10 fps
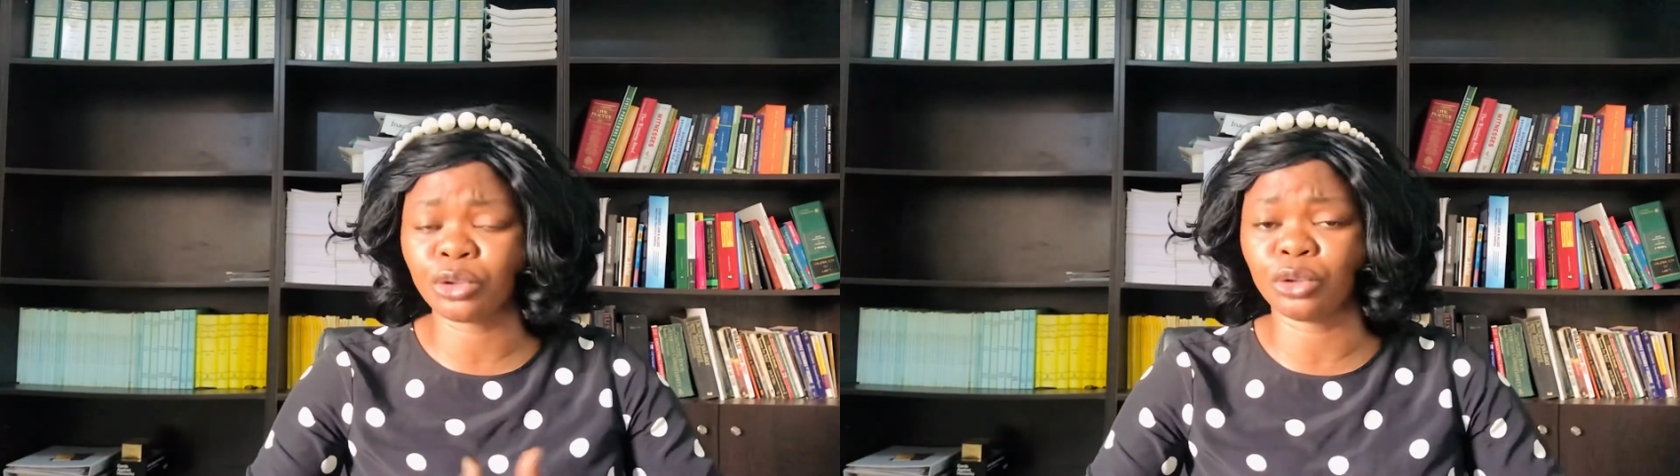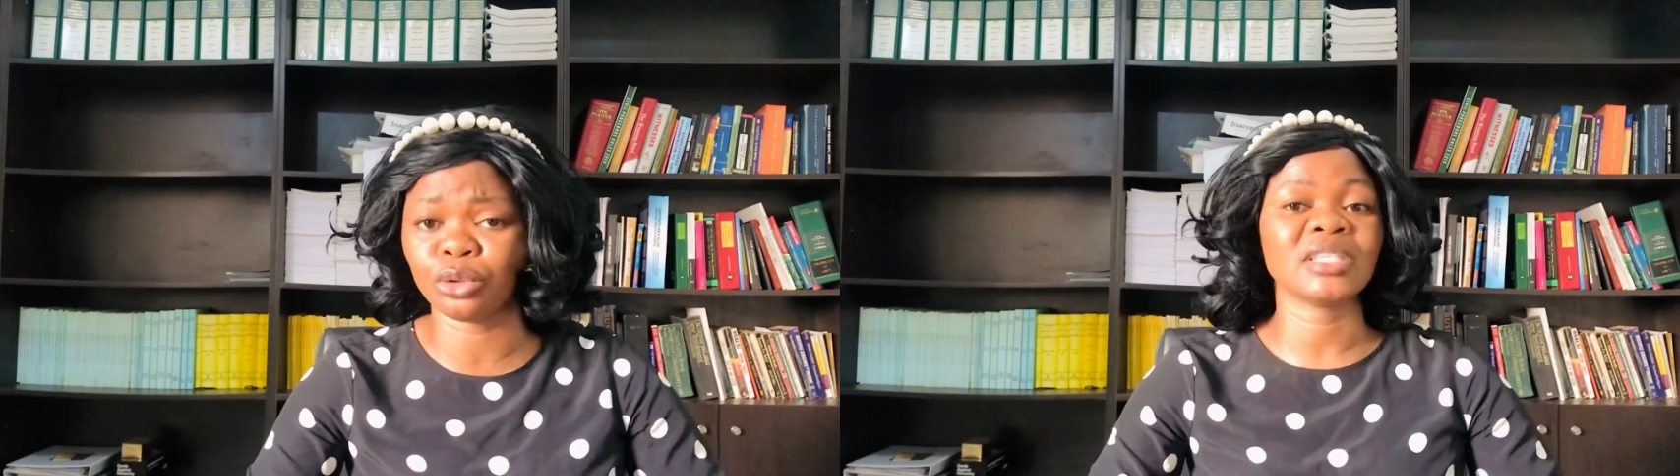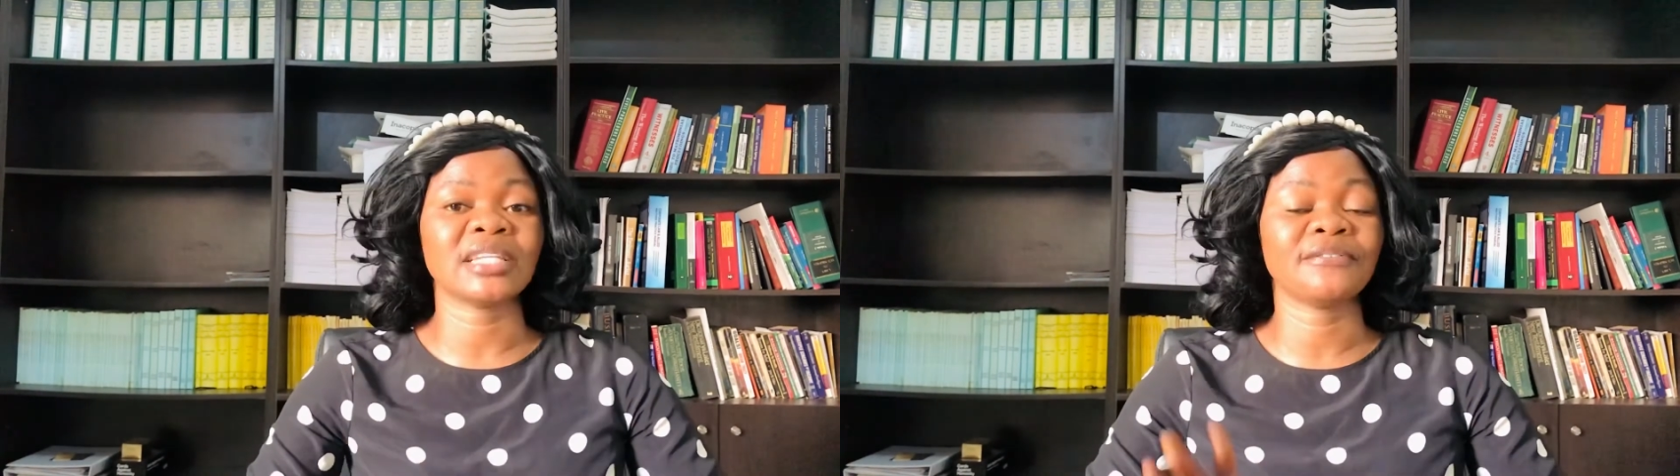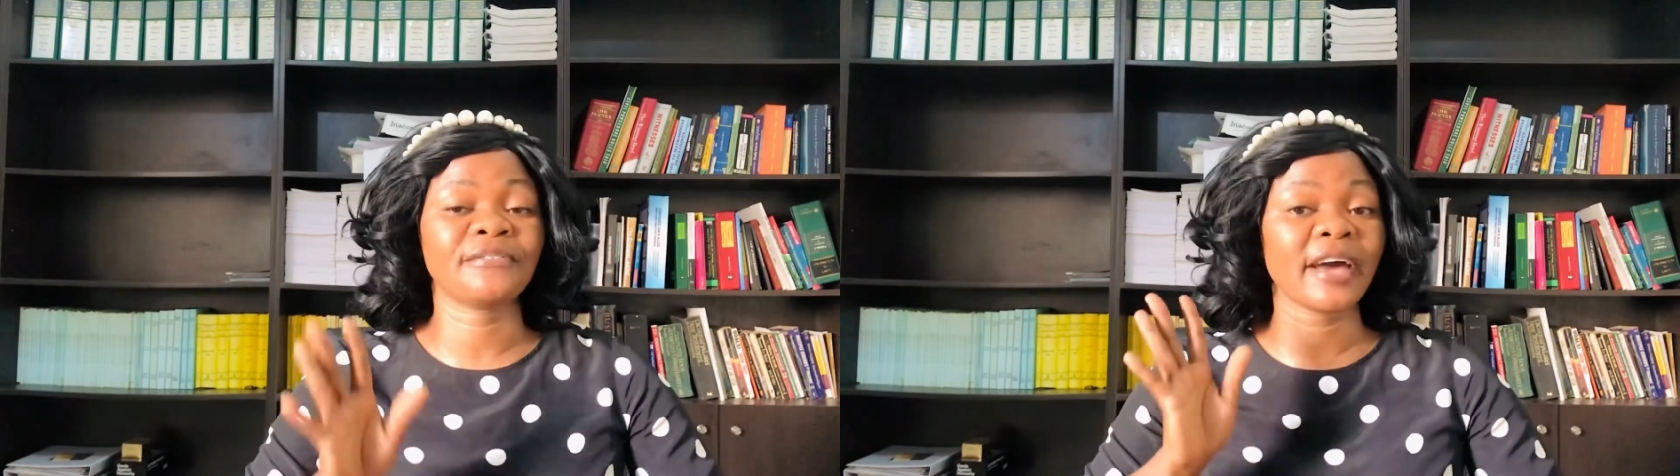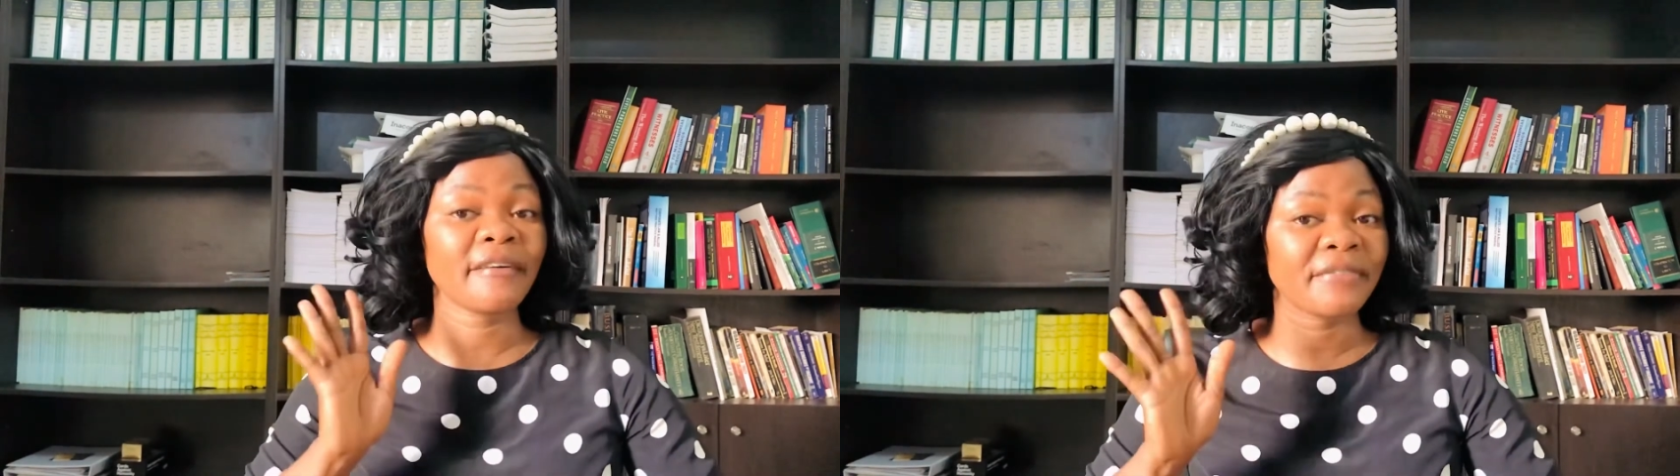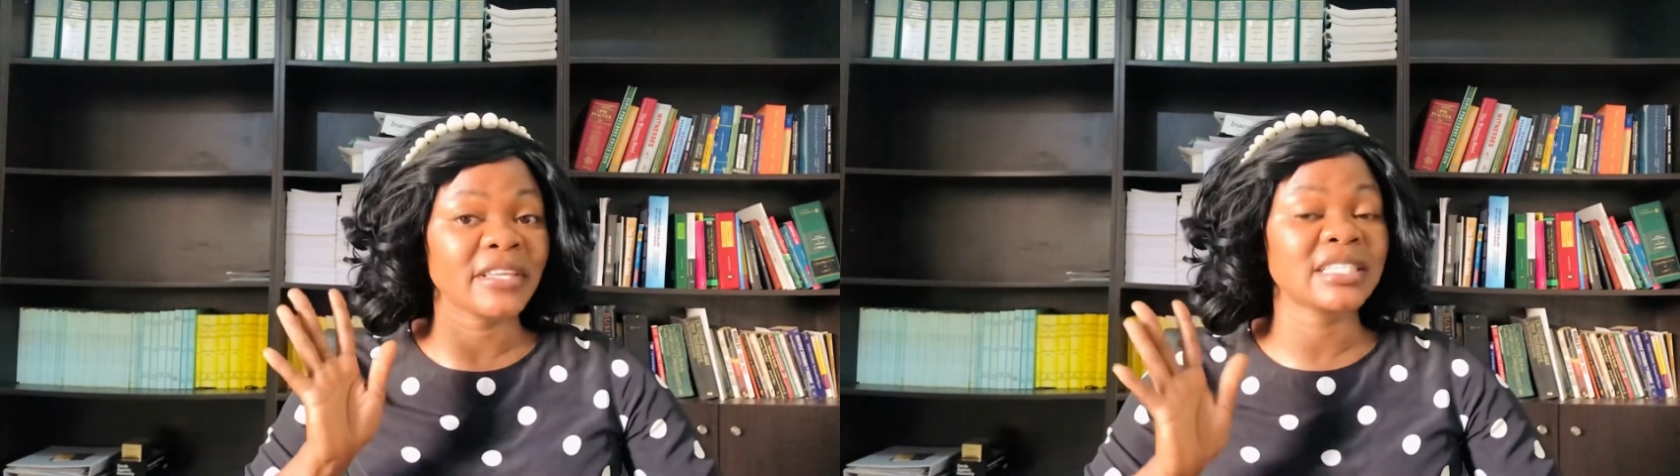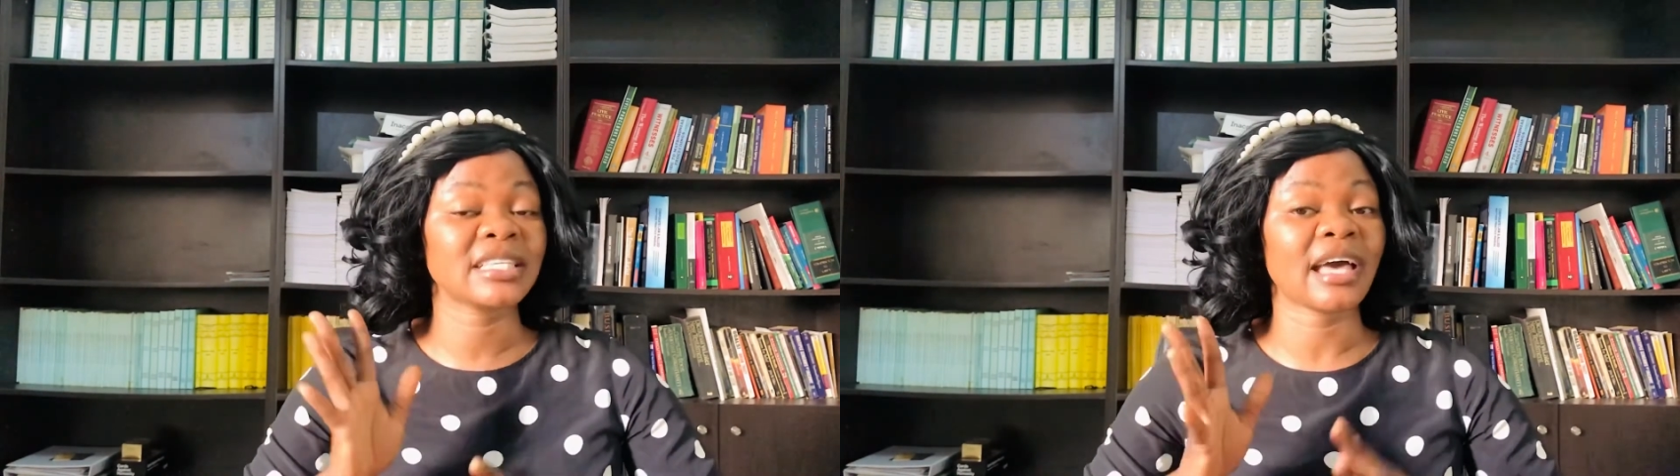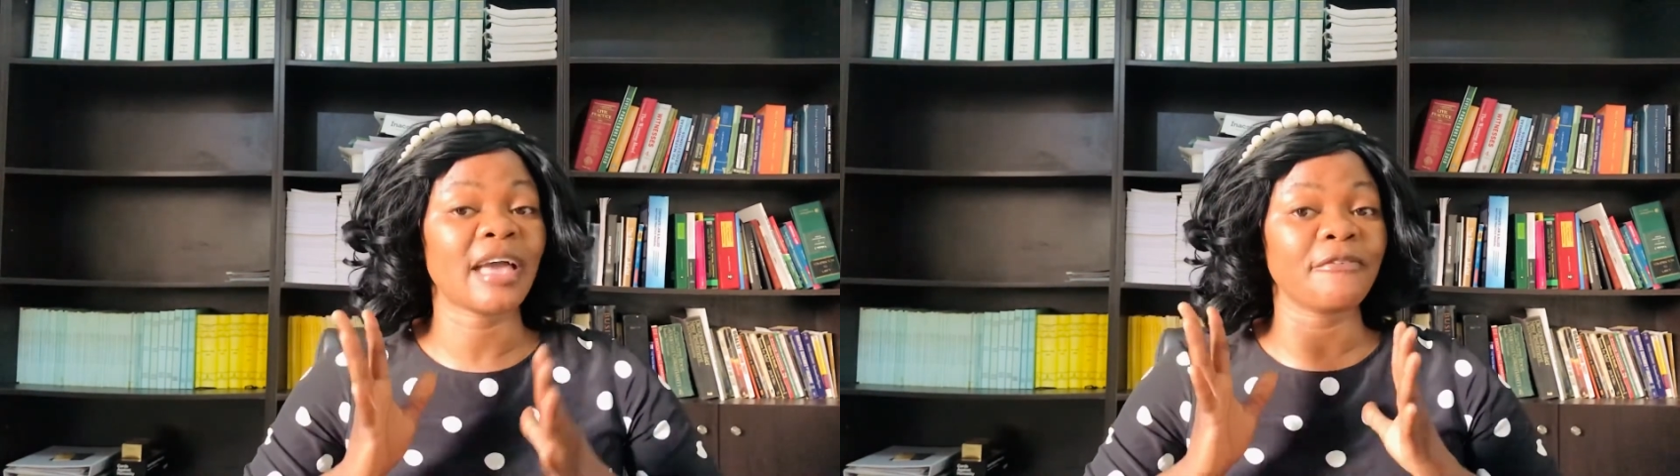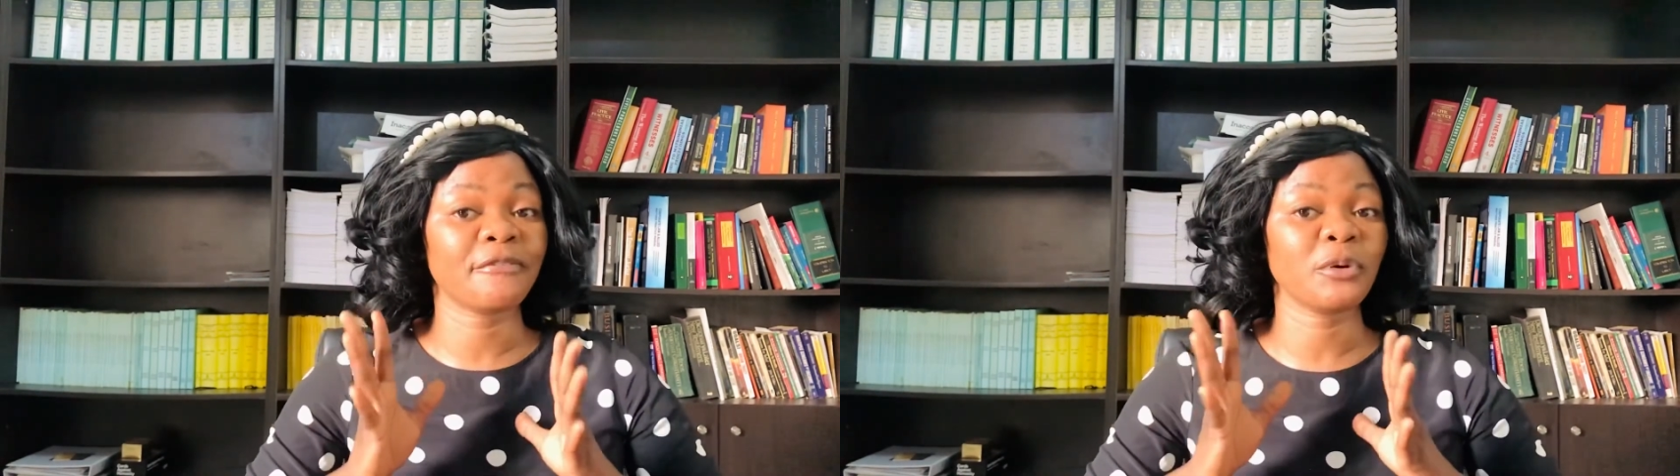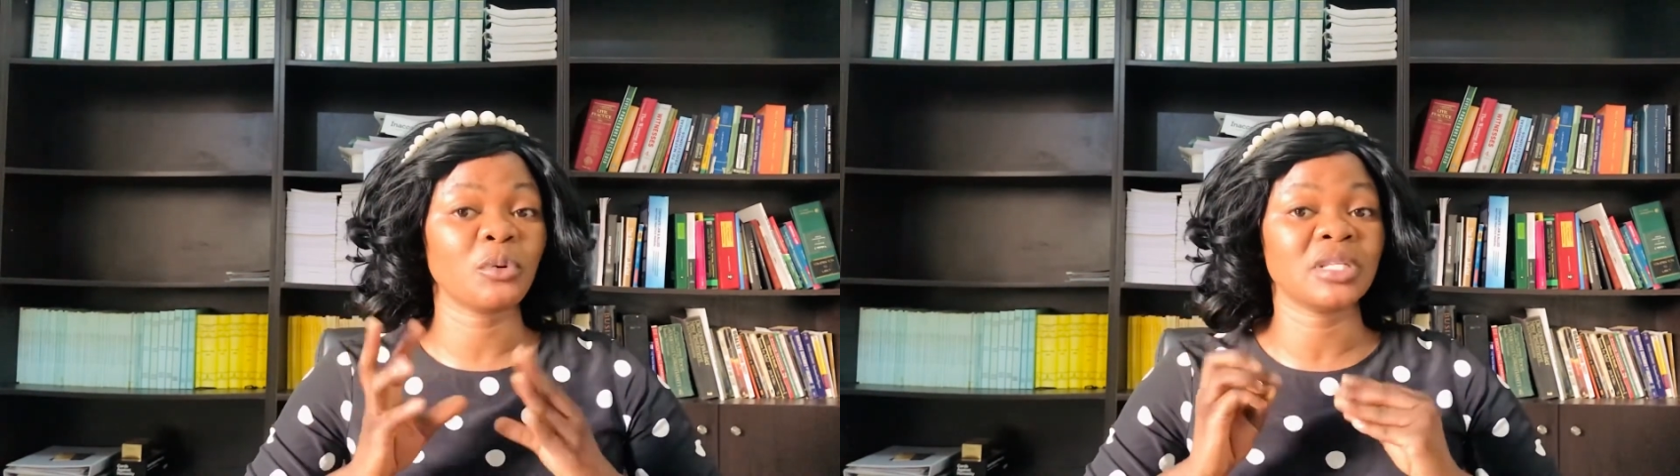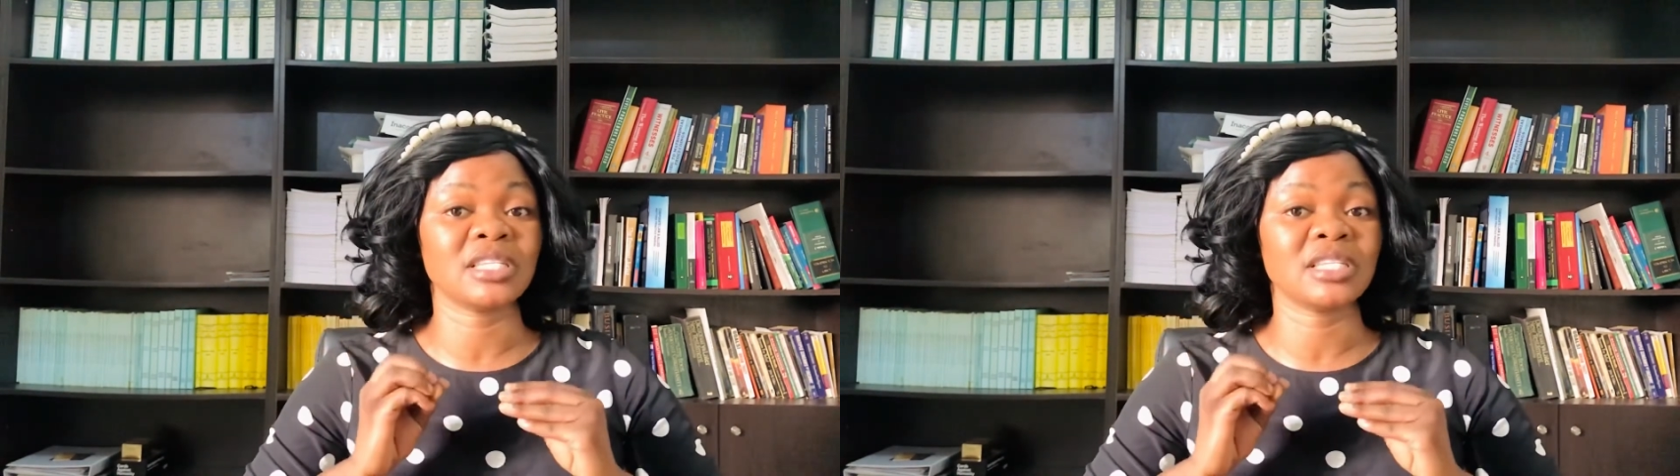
So the 5 things I feel it is